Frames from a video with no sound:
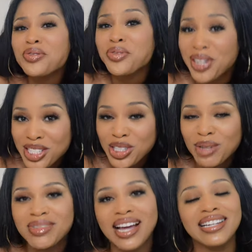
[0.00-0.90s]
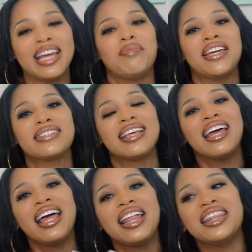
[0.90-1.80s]
friendship dynamics
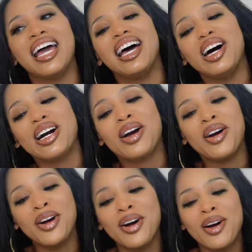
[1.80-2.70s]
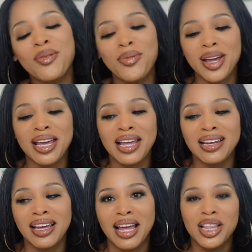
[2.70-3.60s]
that occur when
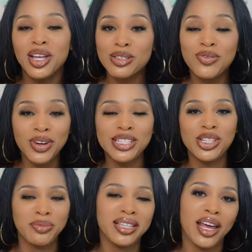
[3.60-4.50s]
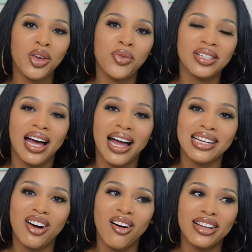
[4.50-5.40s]
those friendships that you relied
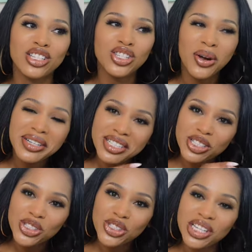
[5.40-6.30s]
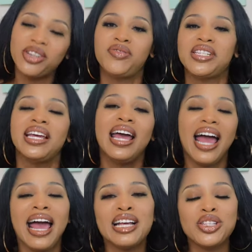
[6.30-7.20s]
on start to shift
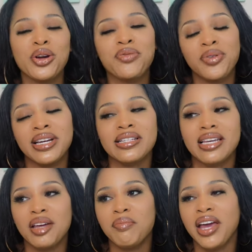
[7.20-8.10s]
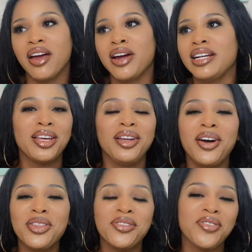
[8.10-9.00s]
as your friends get married. You
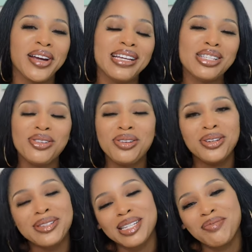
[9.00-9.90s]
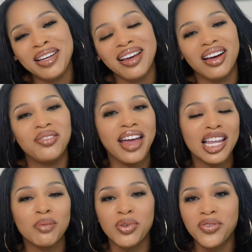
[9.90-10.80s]
know, the friends who used to be
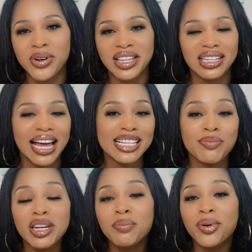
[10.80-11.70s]
available for the last minute